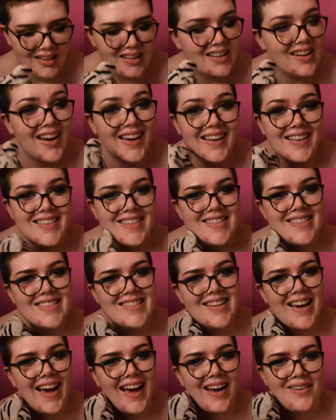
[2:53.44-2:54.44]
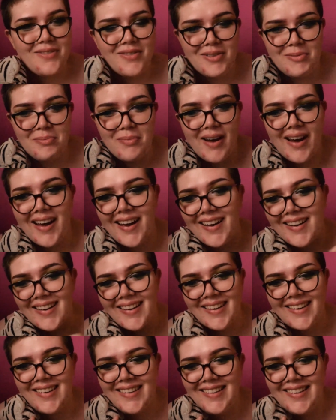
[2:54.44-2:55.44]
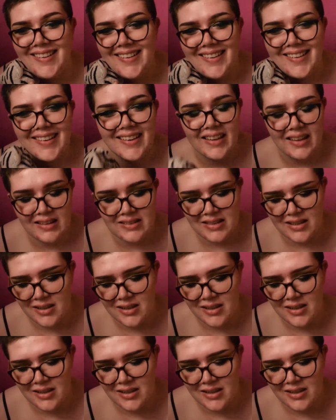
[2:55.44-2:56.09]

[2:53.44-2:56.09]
nice to have him back because